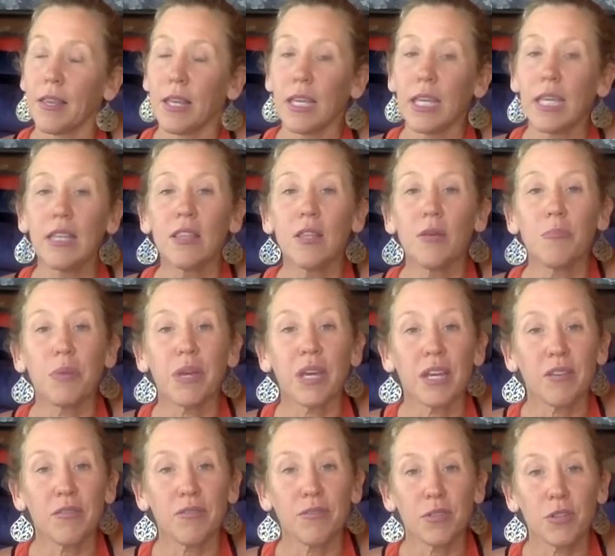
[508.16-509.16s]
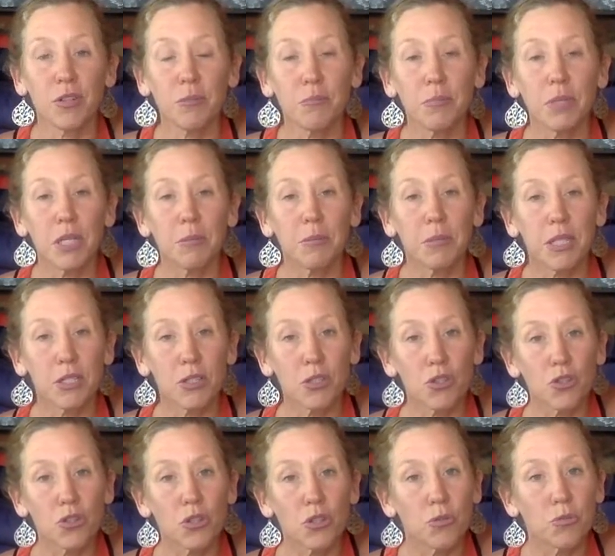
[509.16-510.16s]
In the barefoot minimalist
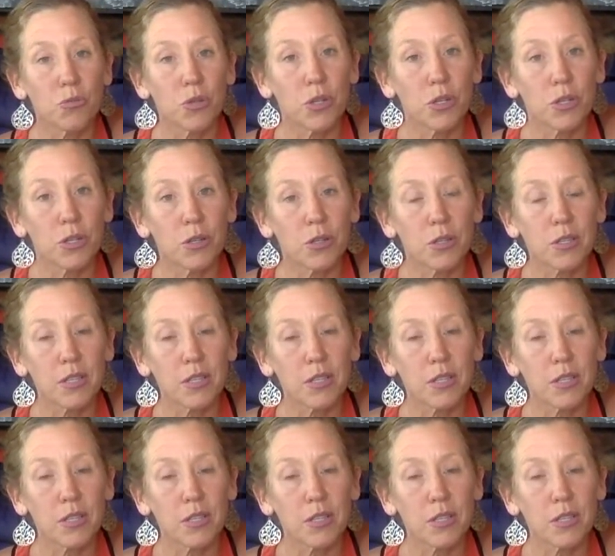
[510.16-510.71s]
shoe world,